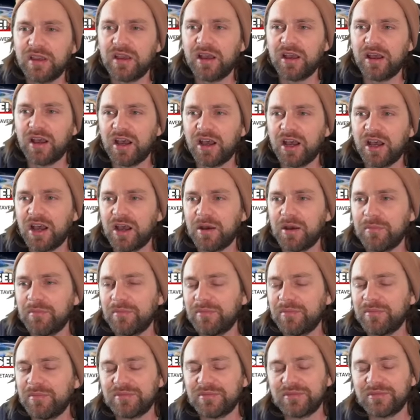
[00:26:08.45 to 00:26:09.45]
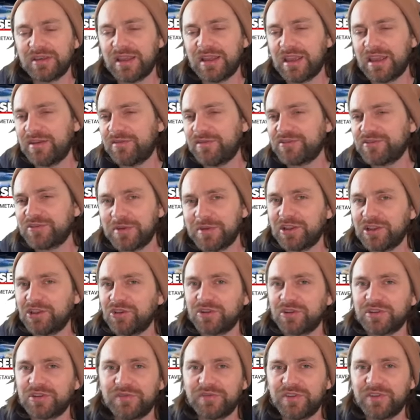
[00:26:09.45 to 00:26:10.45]
Um, if something
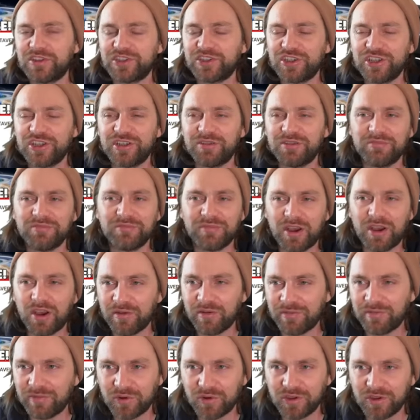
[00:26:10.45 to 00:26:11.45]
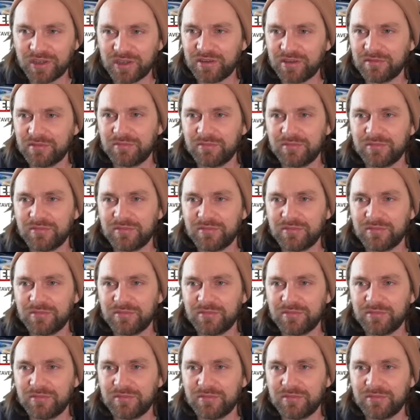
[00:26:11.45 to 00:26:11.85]
looks fishy, avoid it.